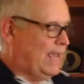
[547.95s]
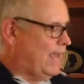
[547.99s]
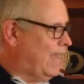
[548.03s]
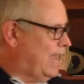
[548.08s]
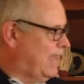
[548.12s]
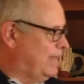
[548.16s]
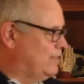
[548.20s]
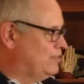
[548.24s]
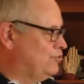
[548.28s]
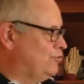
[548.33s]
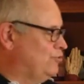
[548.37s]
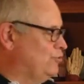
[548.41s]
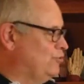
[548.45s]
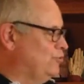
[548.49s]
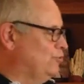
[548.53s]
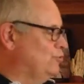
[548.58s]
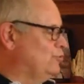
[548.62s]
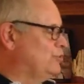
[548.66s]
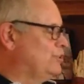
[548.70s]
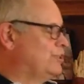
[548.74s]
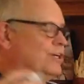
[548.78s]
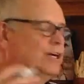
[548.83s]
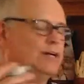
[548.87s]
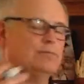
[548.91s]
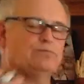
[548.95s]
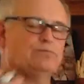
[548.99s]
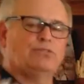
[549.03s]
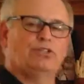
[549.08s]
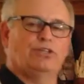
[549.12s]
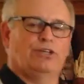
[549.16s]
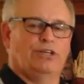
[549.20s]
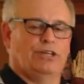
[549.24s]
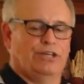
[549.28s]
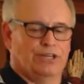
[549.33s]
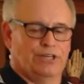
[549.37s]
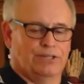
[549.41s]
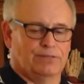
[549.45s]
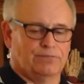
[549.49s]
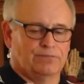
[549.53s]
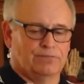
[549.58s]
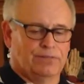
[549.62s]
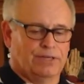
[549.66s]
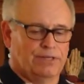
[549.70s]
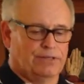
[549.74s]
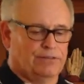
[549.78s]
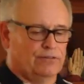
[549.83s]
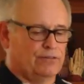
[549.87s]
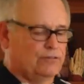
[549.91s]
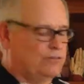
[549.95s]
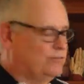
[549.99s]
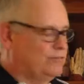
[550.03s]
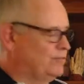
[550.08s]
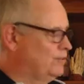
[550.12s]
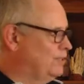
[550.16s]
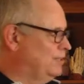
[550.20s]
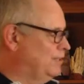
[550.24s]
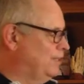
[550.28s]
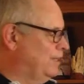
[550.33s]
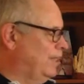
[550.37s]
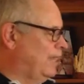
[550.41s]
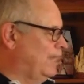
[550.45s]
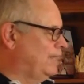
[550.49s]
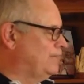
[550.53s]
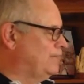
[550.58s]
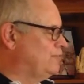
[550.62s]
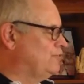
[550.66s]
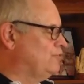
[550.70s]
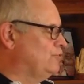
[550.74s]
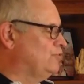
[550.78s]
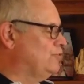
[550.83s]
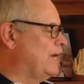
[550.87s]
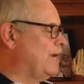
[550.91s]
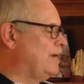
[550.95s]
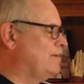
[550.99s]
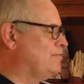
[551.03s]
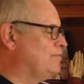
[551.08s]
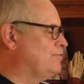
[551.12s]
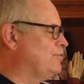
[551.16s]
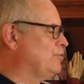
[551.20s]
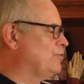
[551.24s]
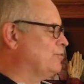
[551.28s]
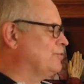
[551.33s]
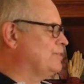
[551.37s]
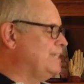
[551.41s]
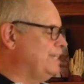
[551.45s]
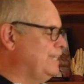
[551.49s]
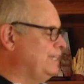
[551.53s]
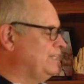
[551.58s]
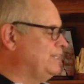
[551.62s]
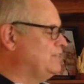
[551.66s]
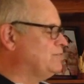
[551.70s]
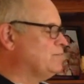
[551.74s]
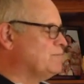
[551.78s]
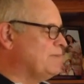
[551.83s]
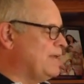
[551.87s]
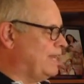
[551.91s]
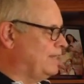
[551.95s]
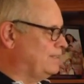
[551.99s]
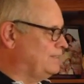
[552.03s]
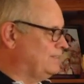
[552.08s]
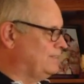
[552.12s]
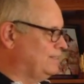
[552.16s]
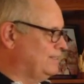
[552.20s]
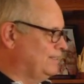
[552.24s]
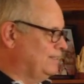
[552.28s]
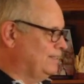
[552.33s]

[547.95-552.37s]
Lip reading: and to come to him and to have your needs met